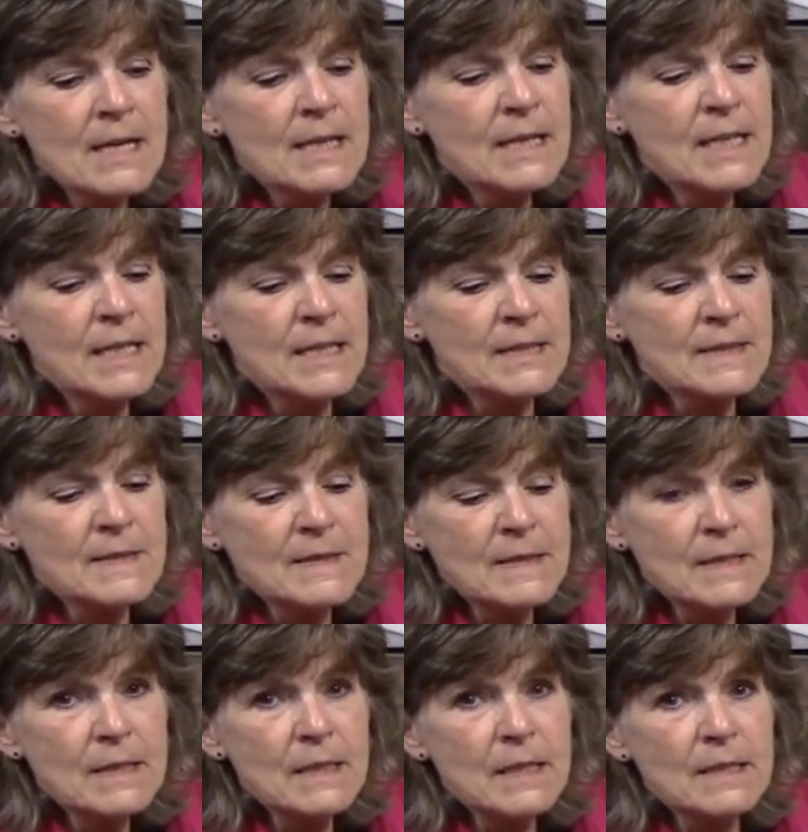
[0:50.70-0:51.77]
This
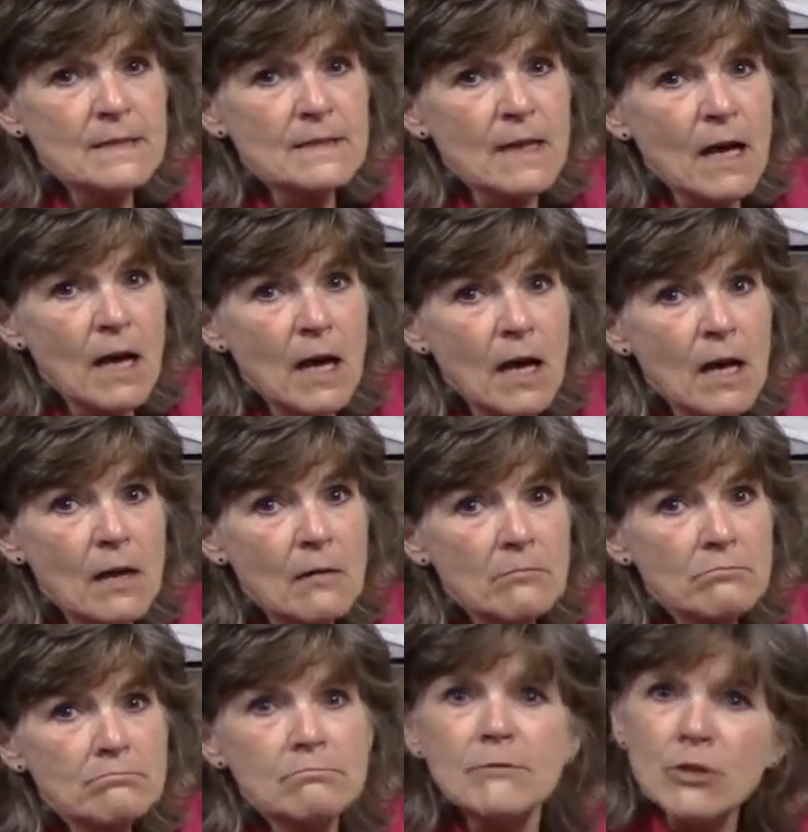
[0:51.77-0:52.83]
is
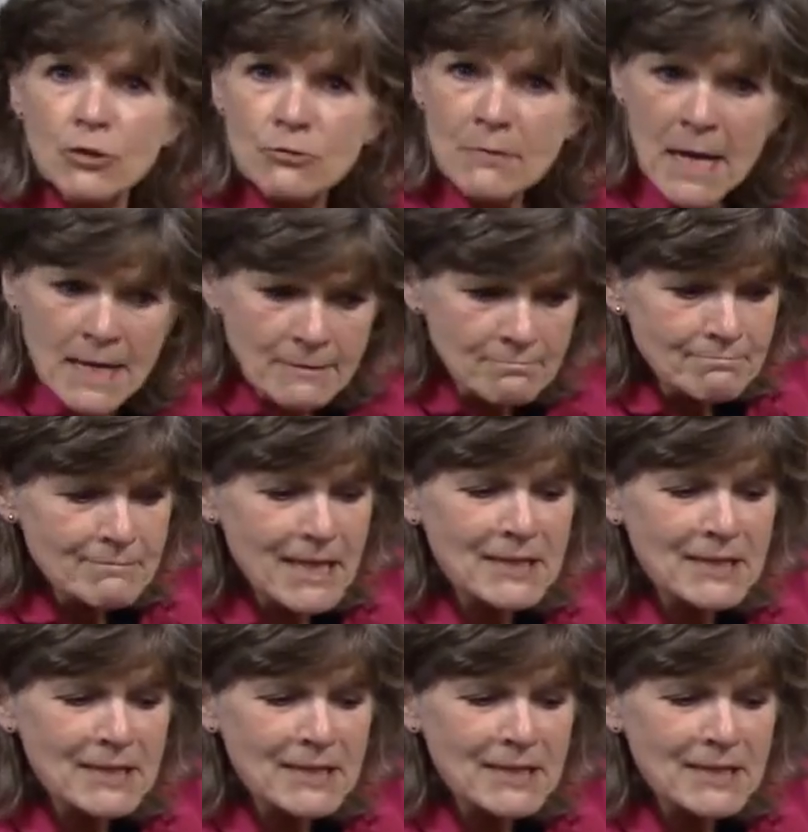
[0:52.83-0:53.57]
you're right,